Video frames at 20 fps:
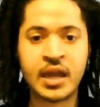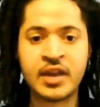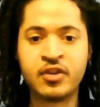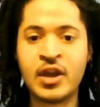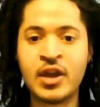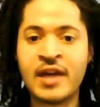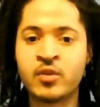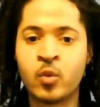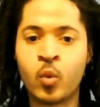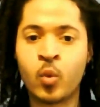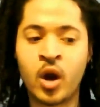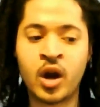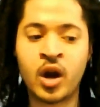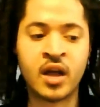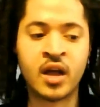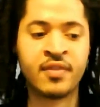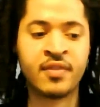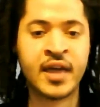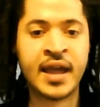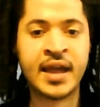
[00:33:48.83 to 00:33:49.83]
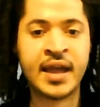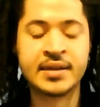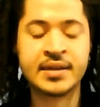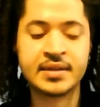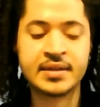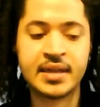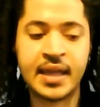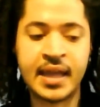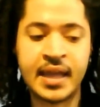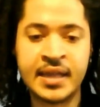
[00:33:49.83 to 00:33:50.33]
And you have to work on
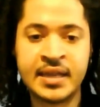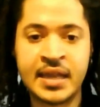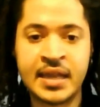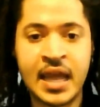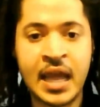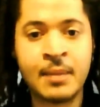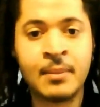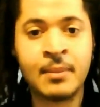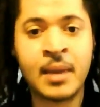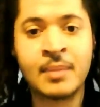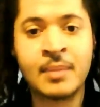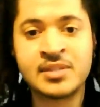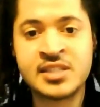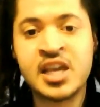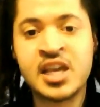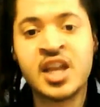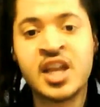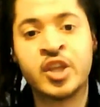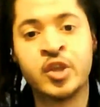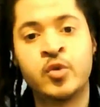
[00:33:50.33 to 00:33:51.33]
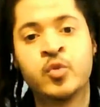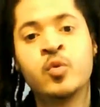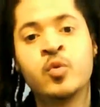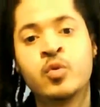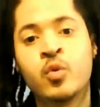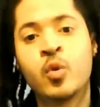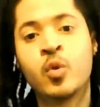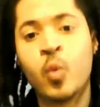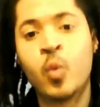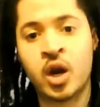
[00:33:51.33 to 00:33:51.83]
that, and I'm telling you,
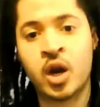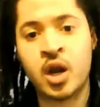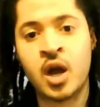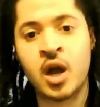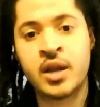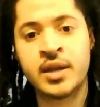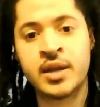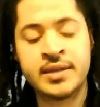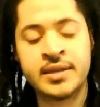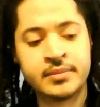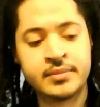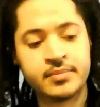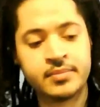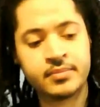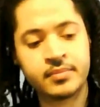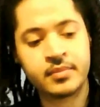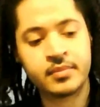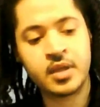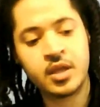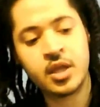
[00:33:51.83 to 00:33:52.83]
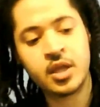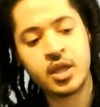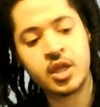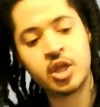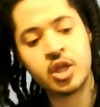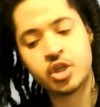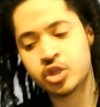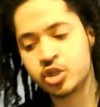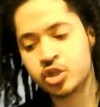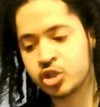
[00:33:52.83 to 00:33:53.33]
work on it.
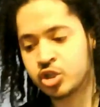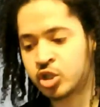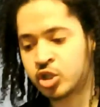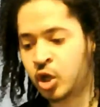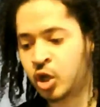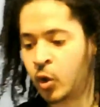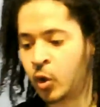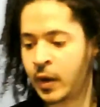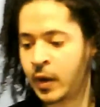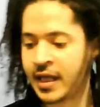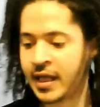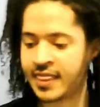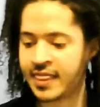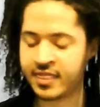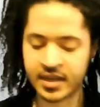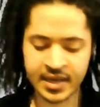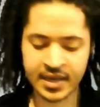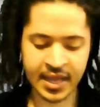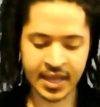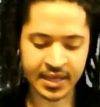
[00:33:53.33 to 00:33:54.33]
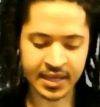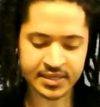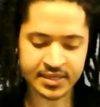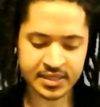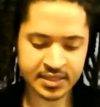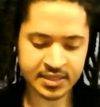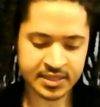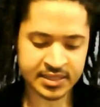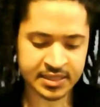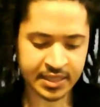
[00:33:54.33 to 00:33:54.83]
So the
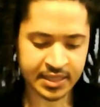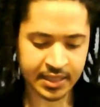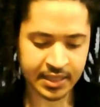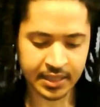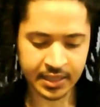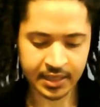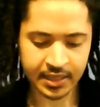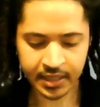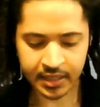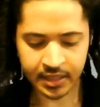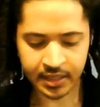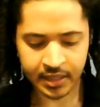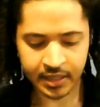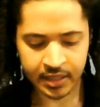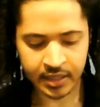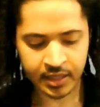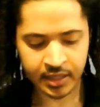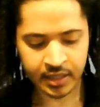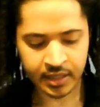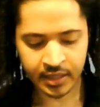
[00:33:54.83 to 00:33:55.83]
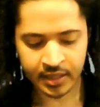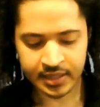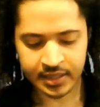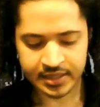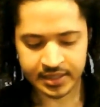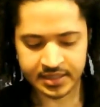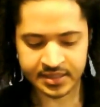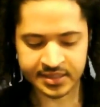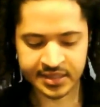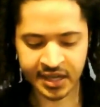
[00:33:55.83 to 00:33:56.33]
next
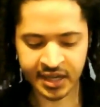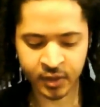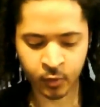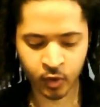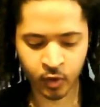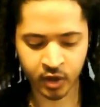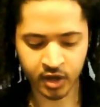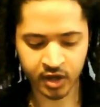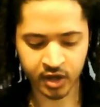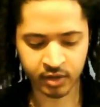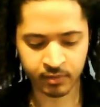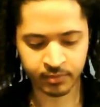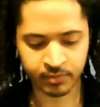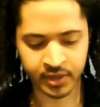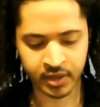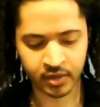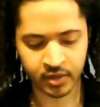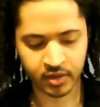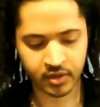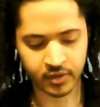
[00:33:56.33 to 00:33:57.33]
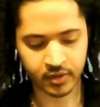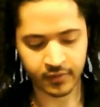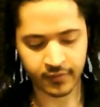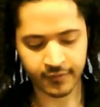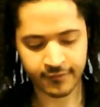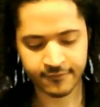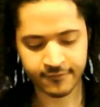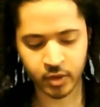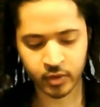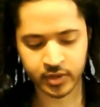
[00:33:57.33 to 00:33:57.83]
sign we're going to be
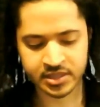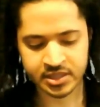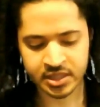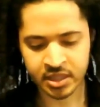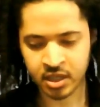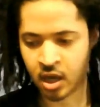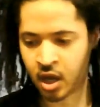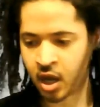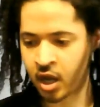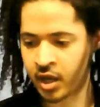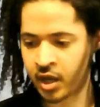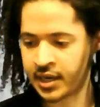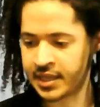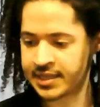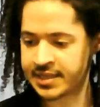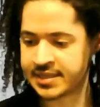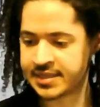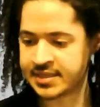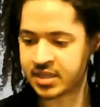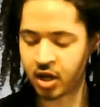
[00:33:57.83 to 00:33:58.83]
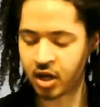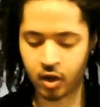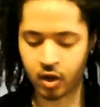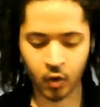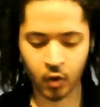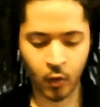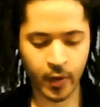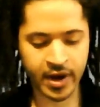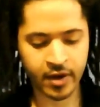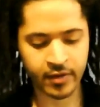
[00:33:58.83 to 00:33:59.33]
focusing on is
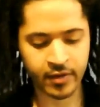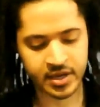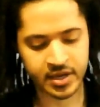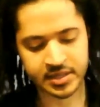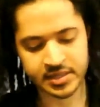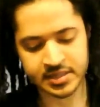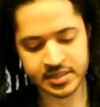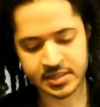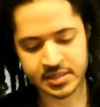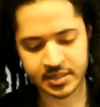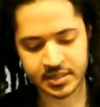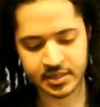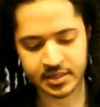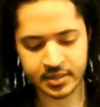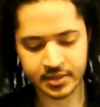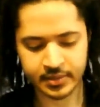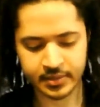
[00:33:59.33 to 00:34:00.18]
Aquarius.